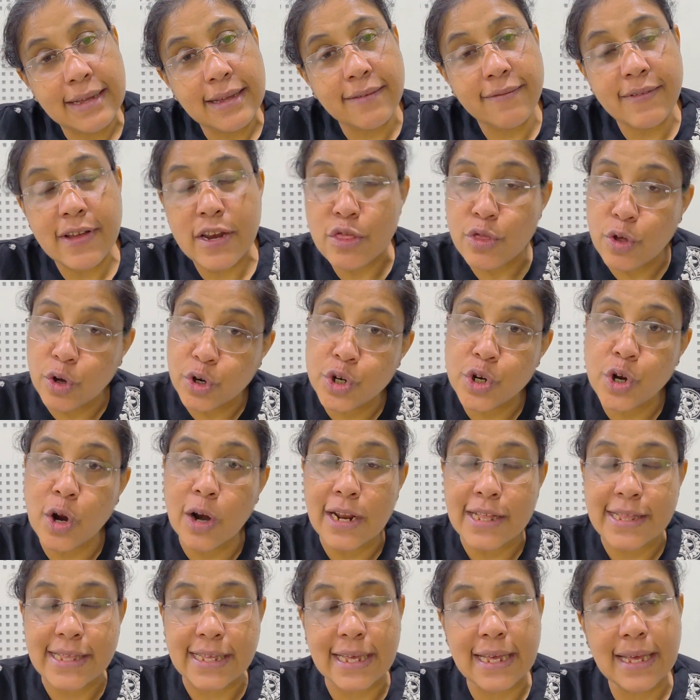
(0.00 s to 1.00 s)
when
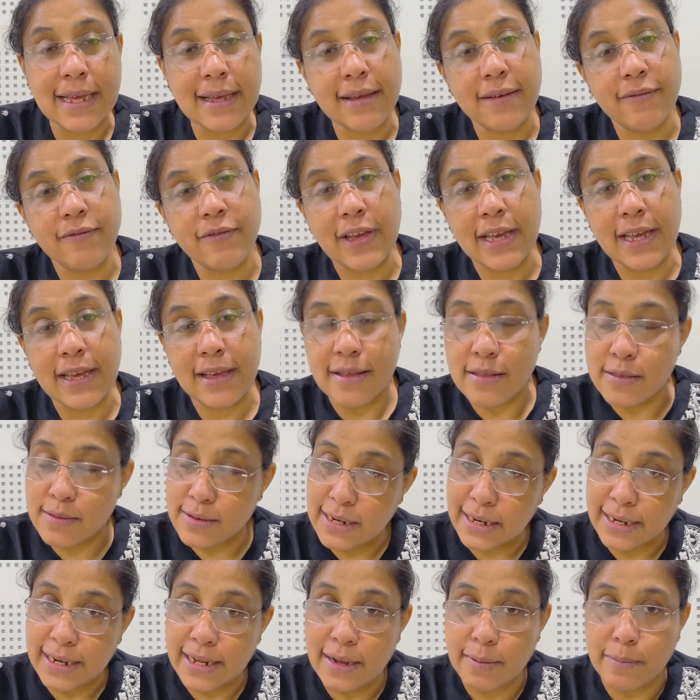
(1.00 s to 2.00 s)
sociology, we
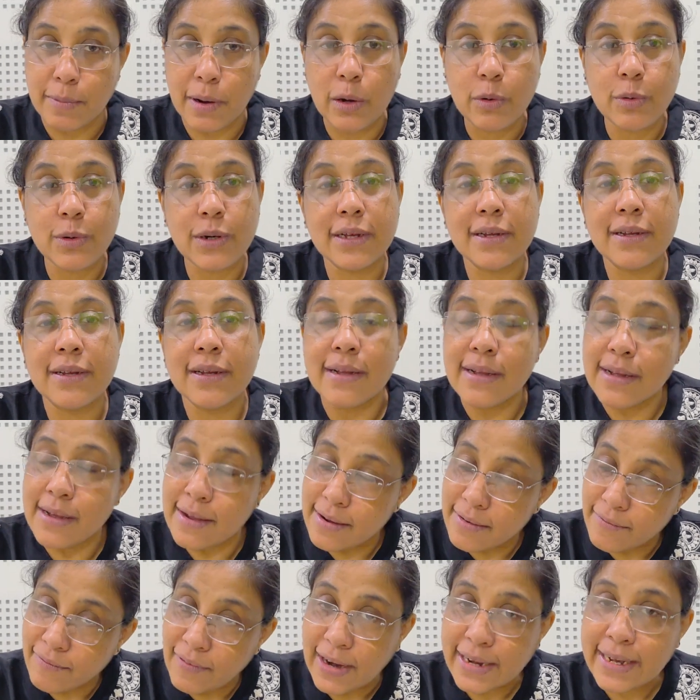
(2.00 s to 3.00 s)
study about
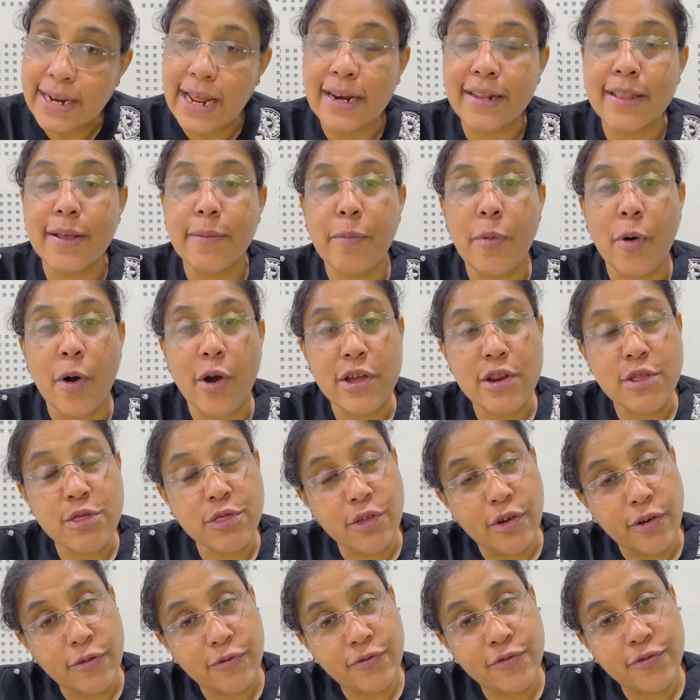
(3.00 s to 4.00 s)
what are the
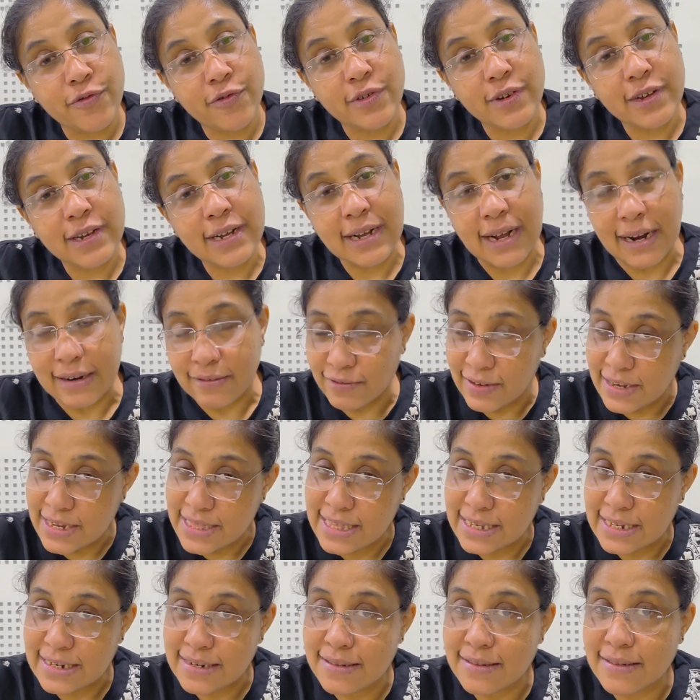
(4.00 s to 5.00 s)
points of
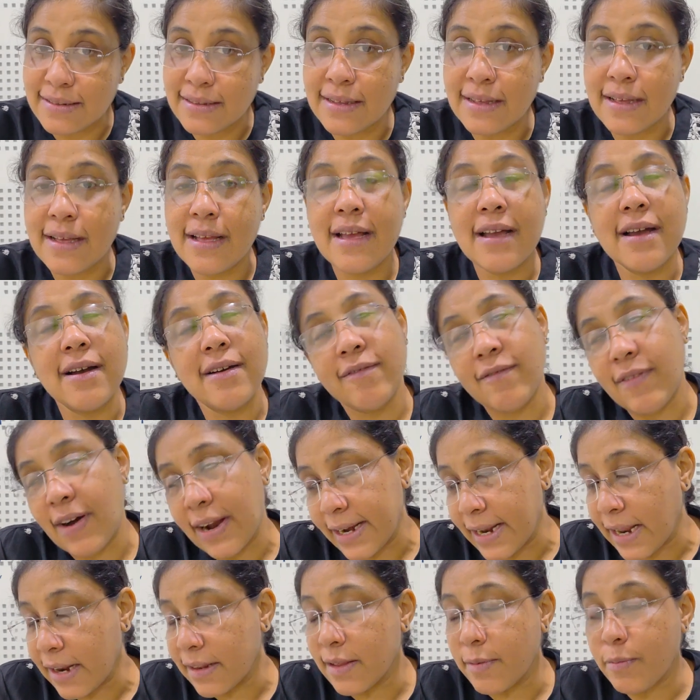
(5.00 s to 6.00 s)
convergence,
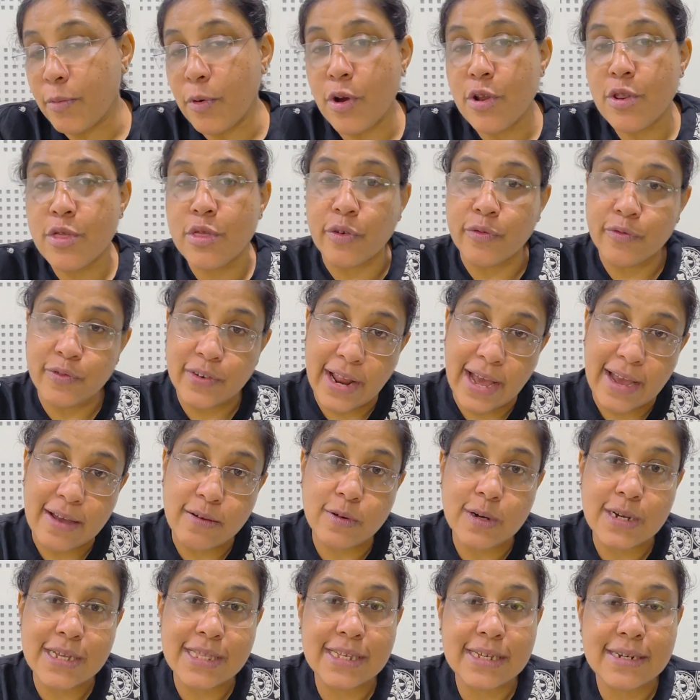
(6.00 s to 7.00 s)
what are the points of
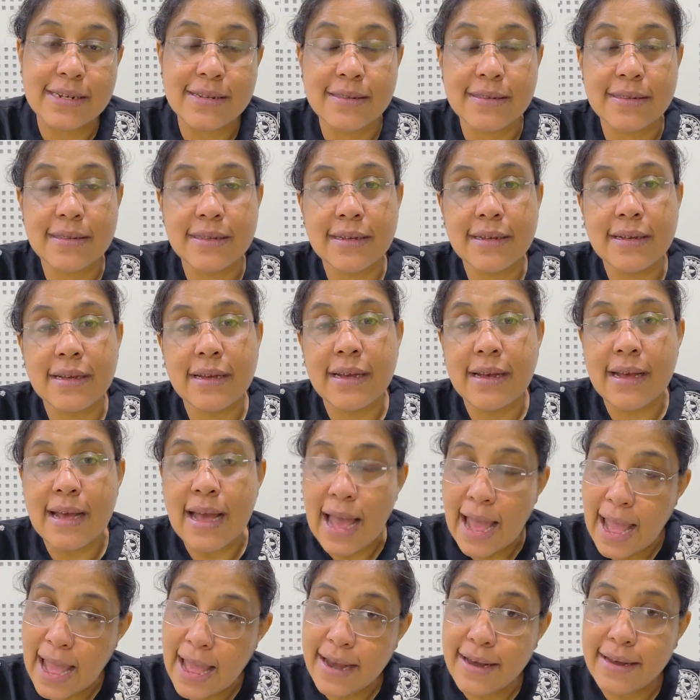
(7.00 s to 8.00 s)
divergence,
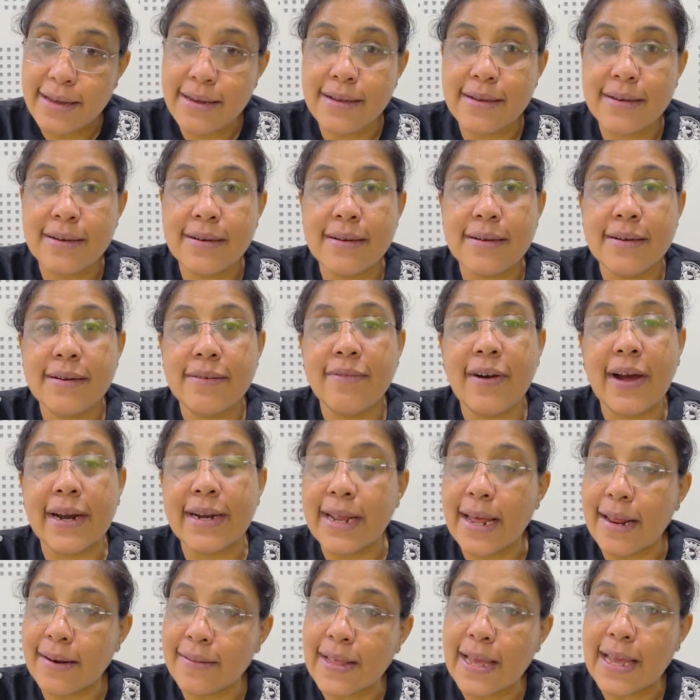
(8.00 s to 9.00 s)
and what
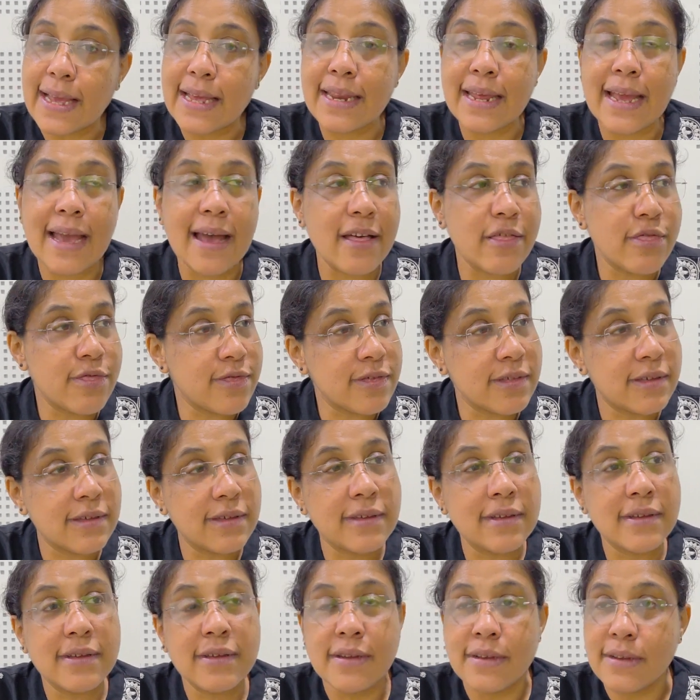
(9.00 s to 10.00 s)
are the areas,
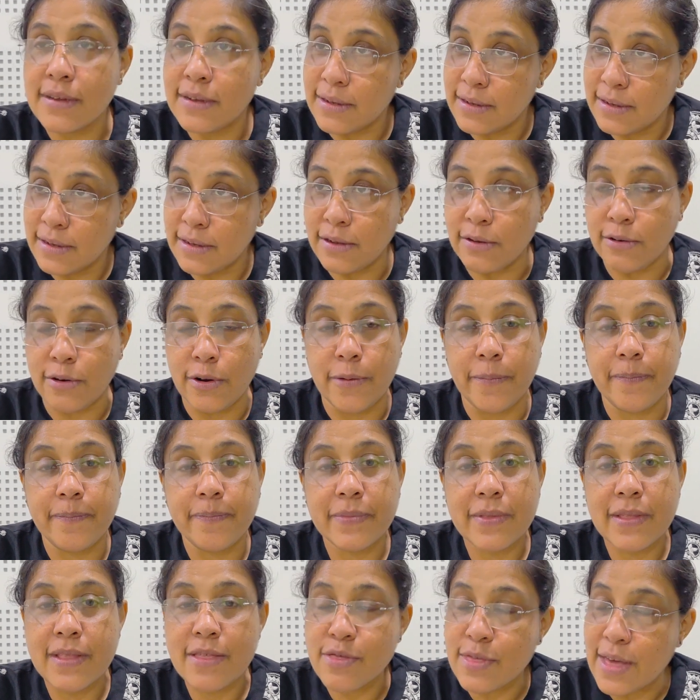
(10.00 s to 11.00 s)
you know,
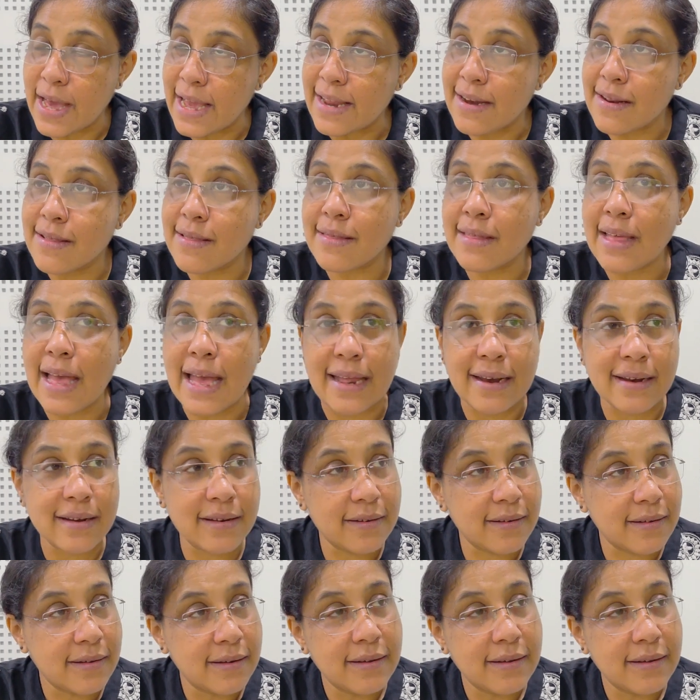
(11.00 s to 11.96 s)
science and